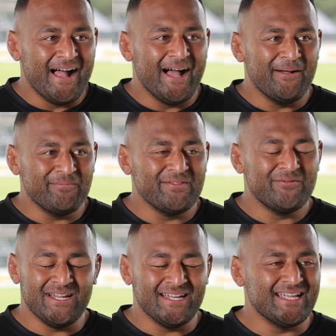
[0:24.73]
um,
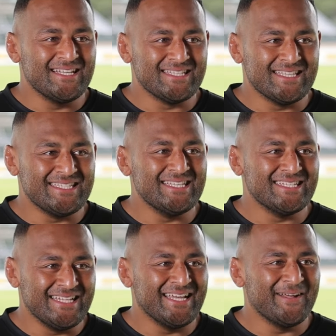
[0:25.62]
ready to get into the
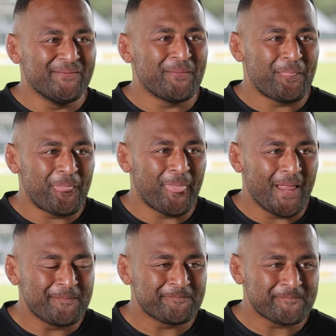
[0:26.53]
season, yeah. Is this a
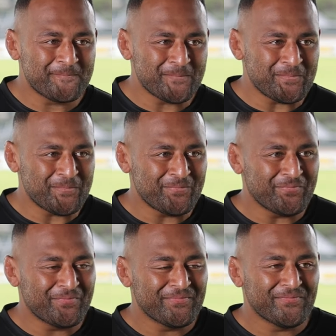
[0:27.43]
good gauge as
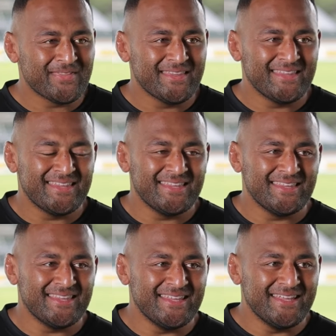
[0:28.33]
well of, I
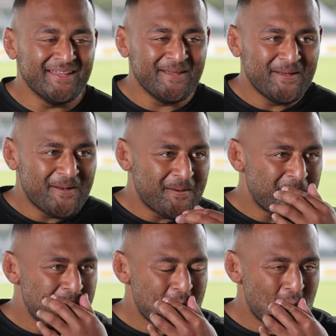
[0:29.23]
guess, you know,
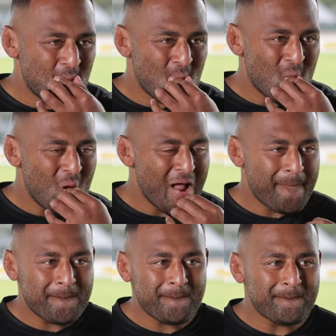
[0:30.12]
there's not much
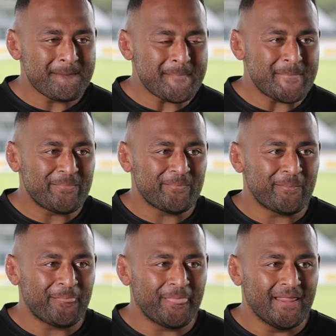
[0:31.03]
sterner test,
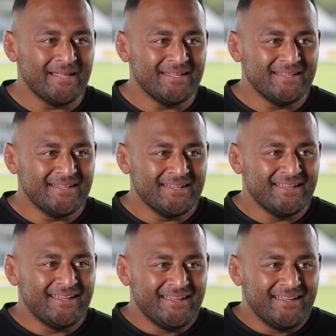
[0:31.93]
particularly up front,
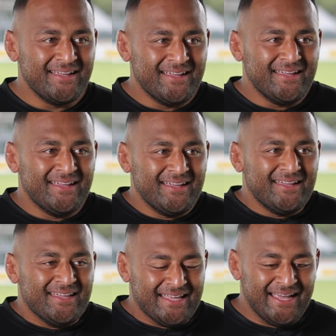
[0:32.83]
than the Chiefs.
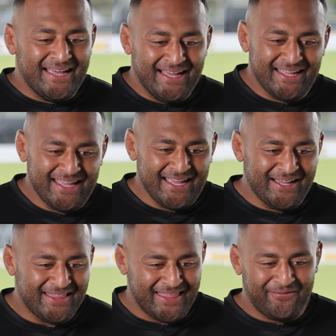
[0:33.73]
Yeah,
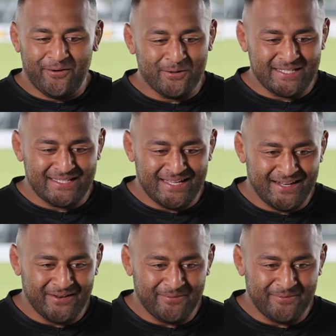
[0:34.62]
yeah, they've always